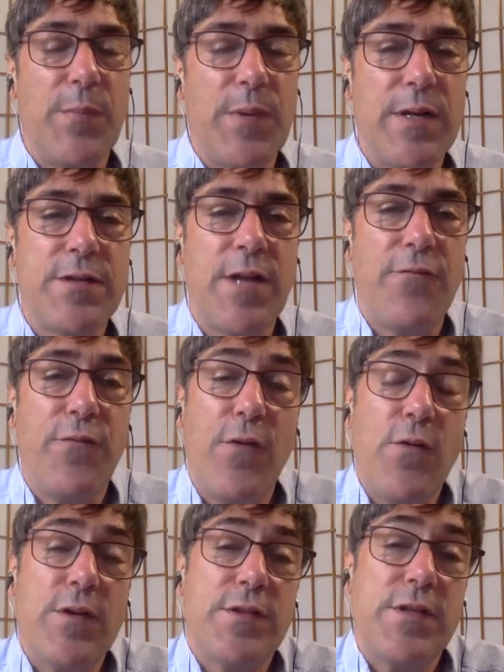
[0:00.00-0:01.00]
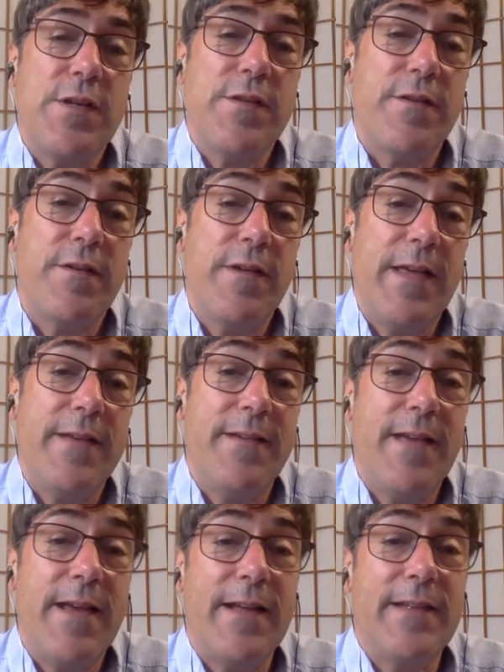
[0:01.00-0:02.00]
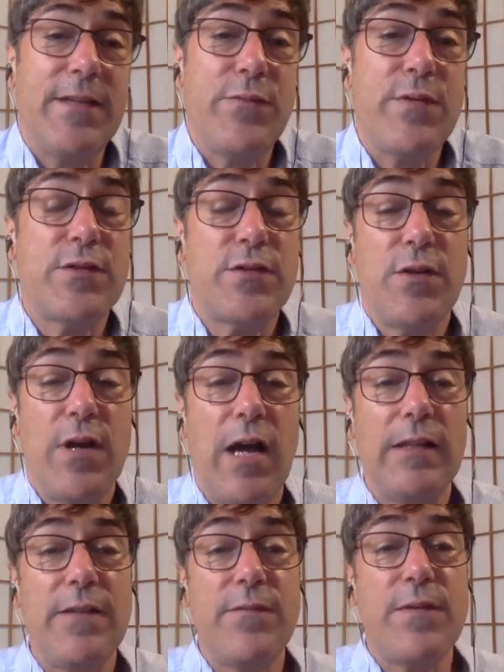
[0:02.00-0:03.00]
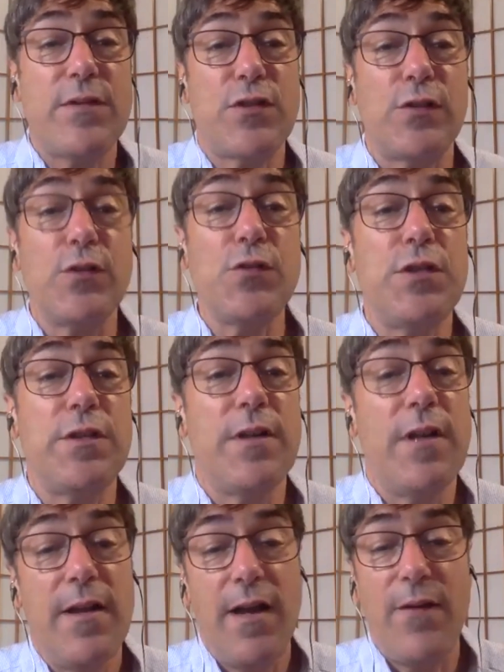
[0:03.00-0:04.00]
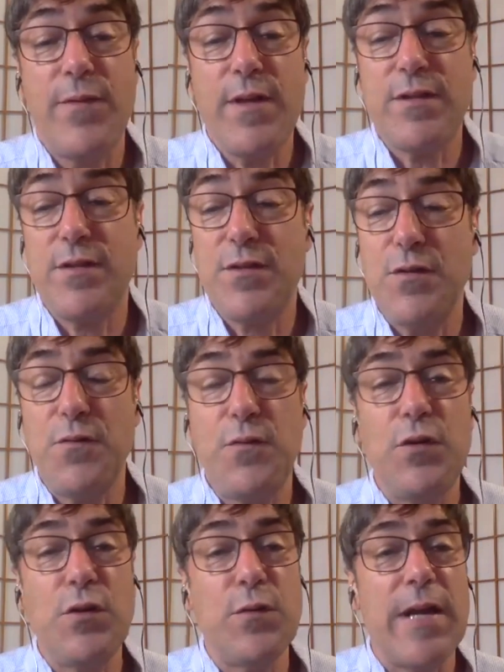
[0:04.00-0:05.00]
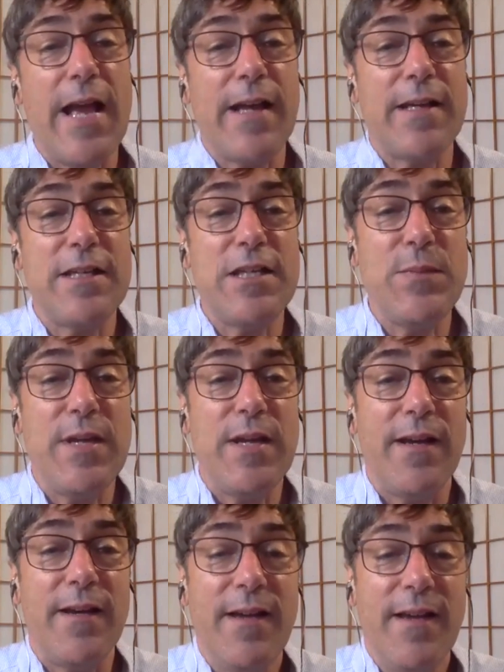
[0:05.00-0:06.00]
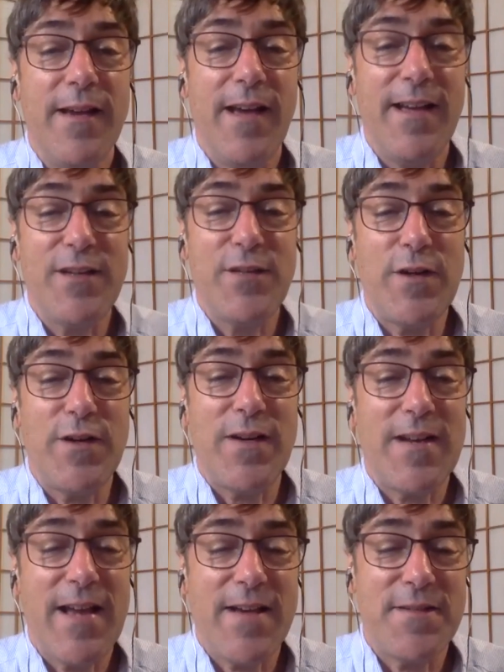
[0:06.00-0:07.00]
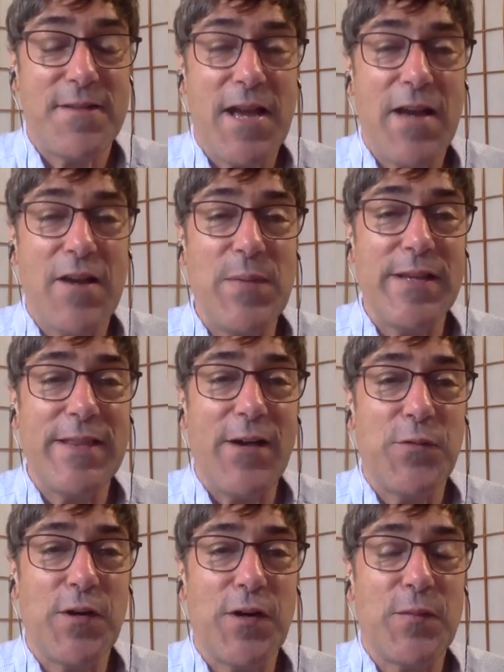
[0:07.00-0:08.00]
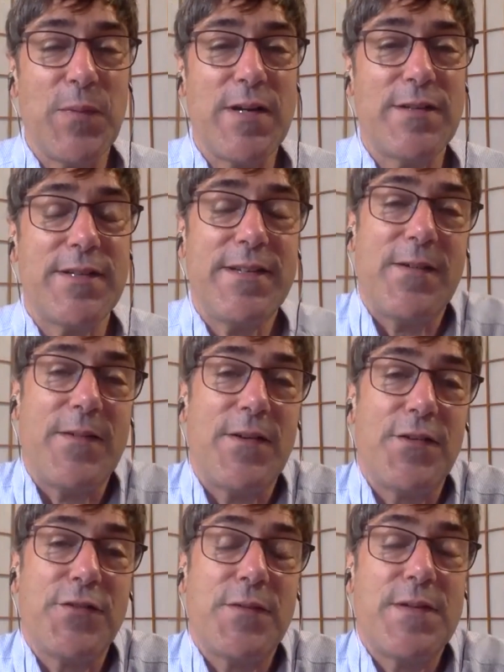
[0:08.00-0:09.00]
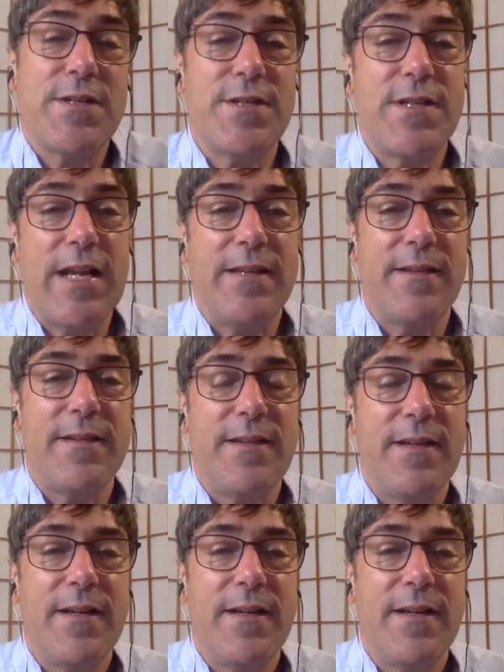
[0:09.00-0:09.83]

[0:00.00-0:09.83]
but it's not focused either. And I leave this solution of this to you in academia to figure out how to make that work, because I also understand that